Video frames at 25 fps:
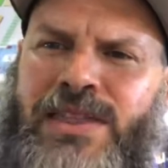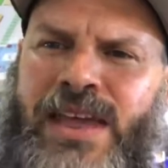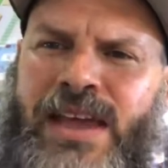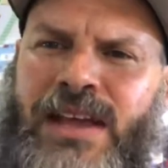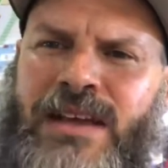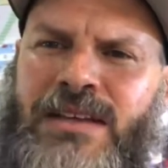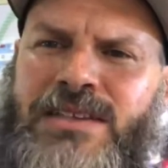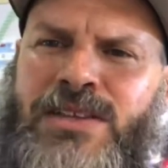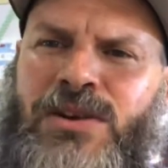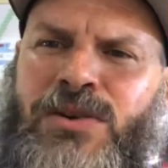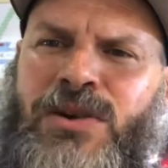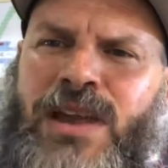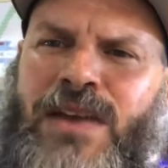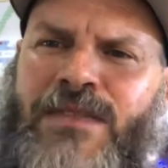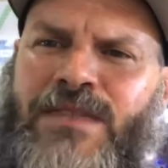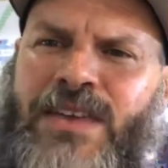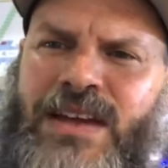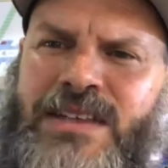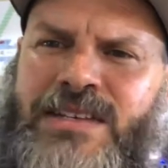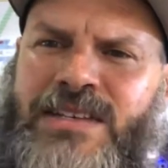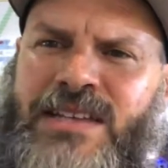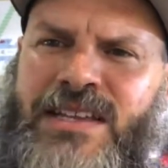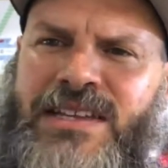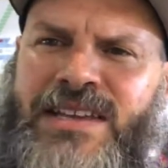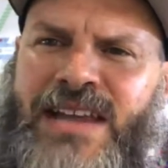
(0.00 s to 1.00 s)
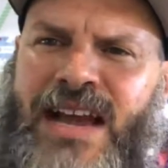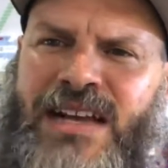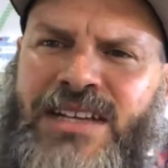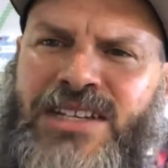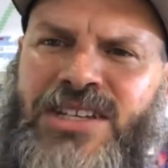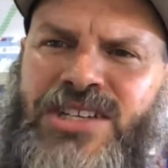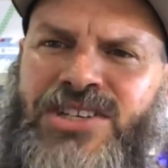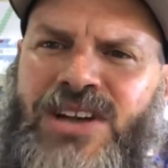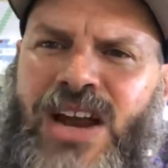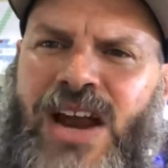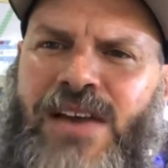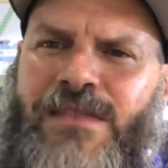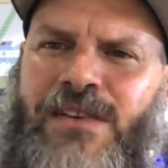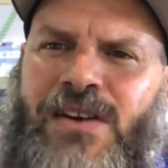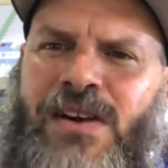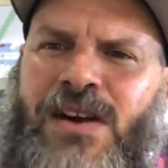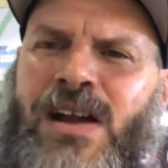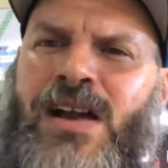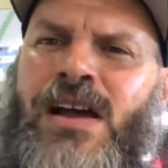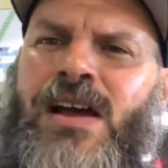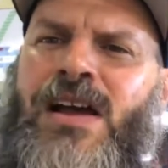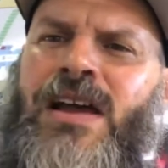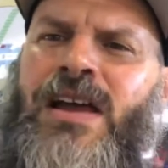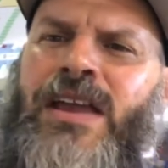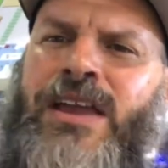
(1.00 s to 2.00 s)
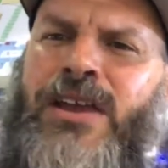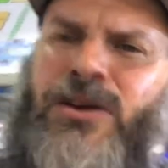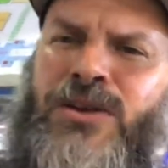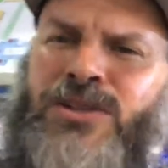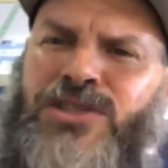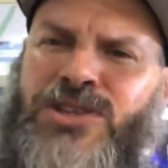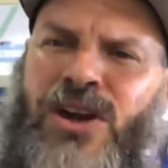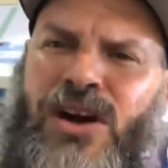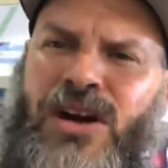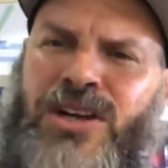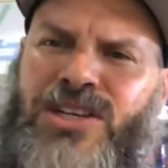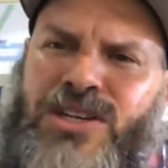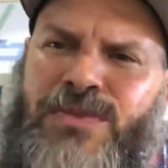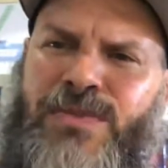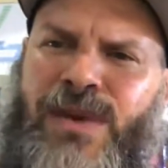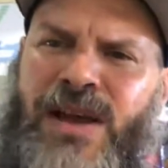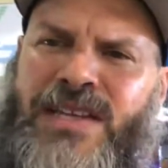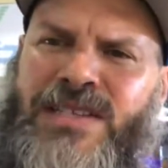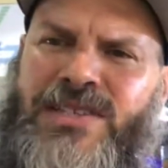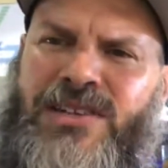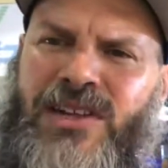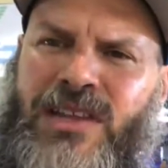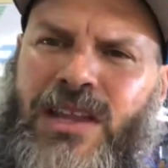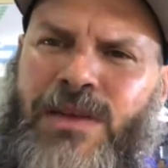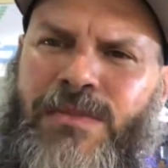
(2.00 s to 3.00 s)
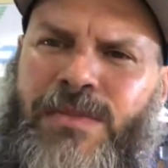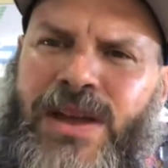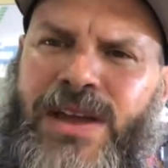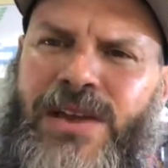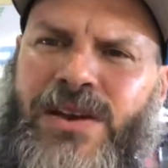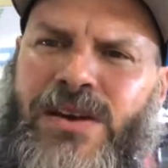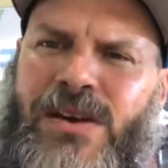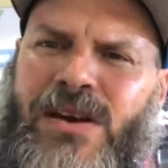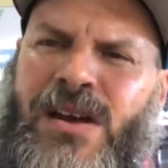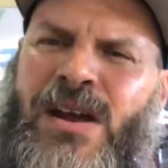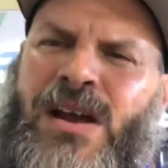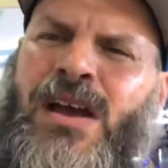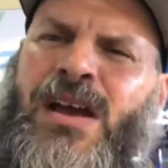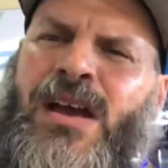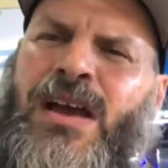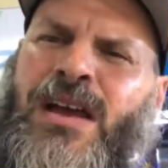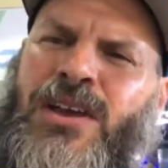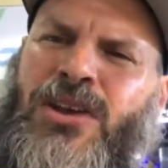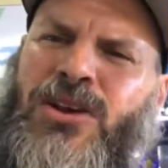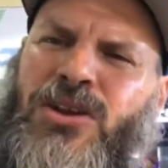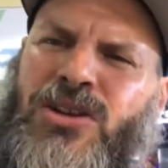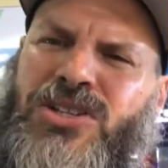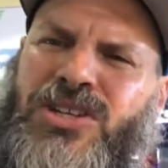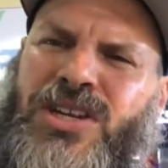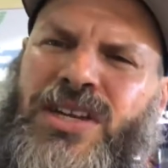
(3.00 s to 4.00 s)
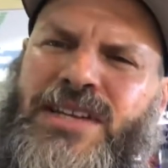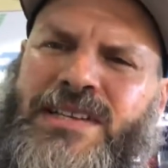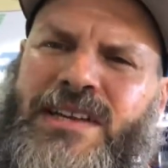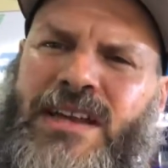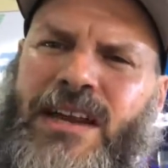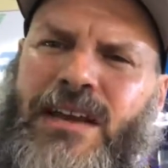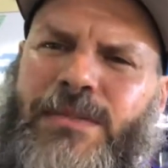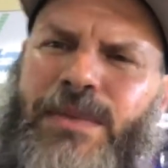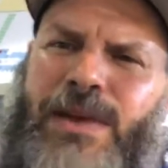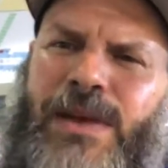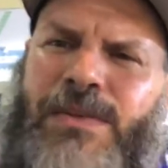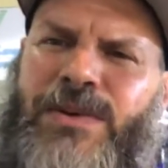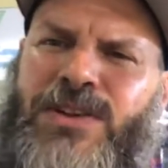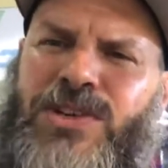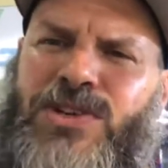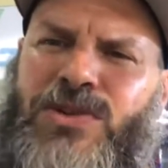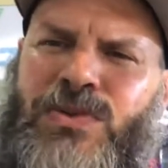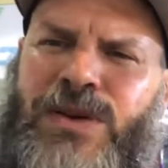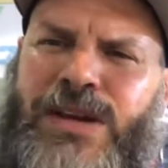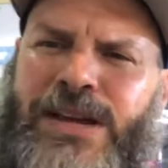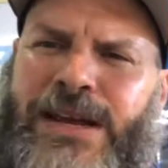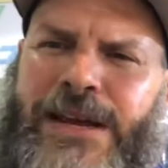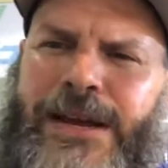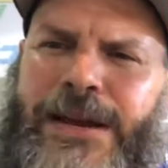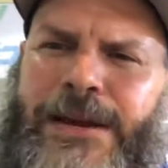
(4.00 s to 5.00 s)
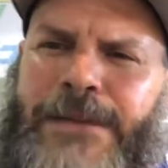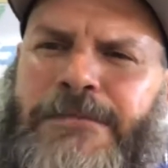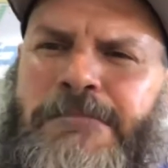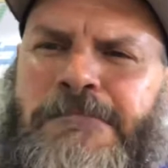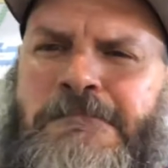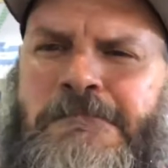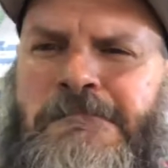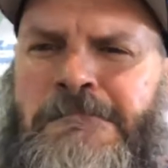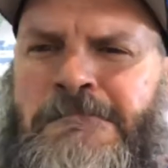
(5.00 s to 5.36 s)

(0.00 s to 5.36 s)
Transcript: thing. So give that to the taxi driver. He'll charge you based on the meter. Usually it's gonna be between